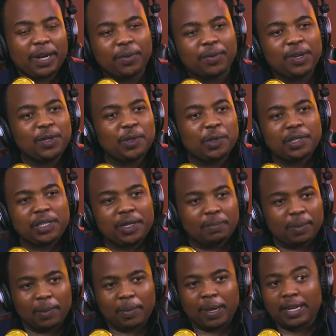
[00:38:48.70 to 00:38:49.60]
And when I went to
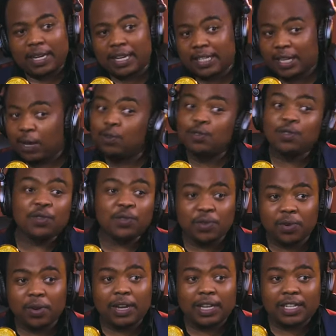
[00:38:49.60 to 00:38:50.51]
sit by my desk, I was
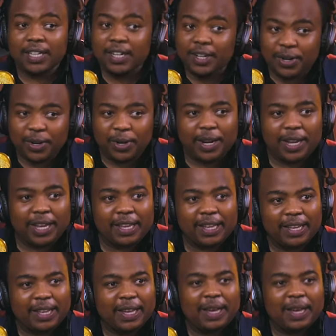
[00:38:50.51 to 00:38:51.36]
strong. I didn't cry.